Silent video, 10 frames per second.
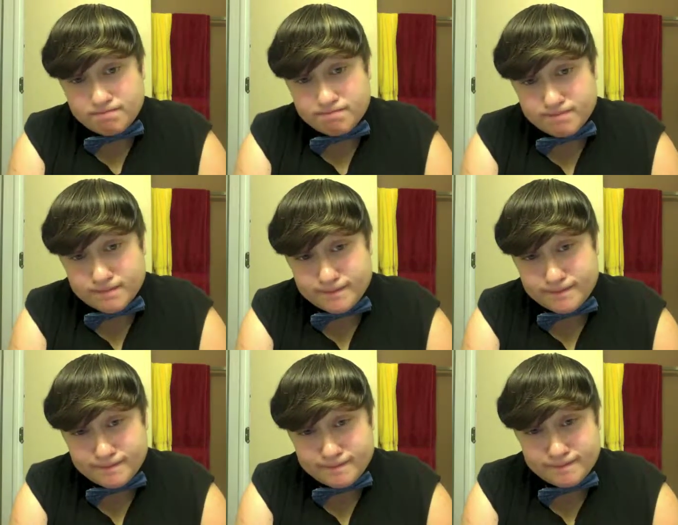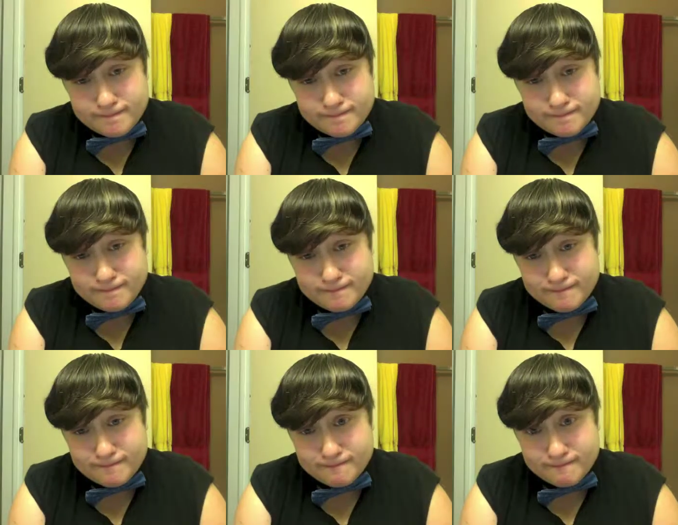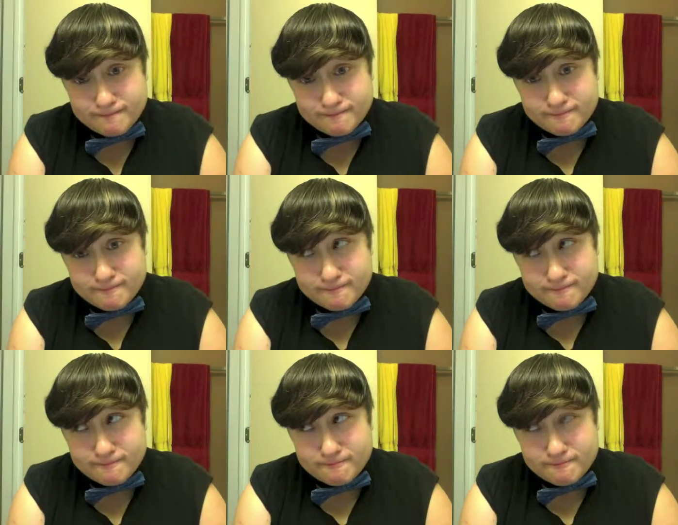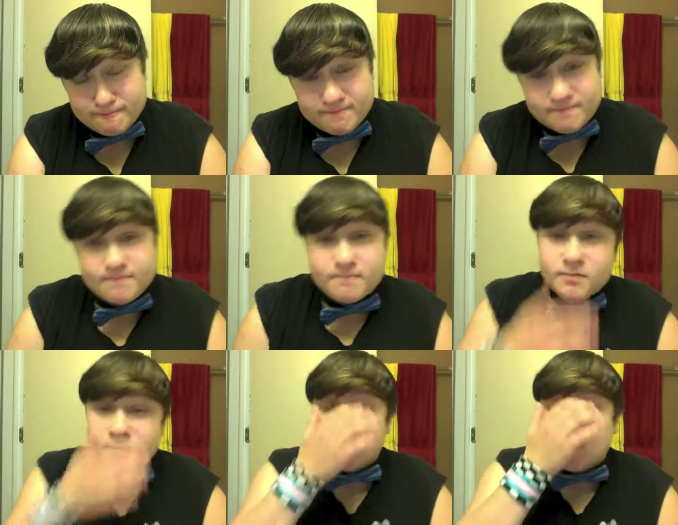Nothing is said.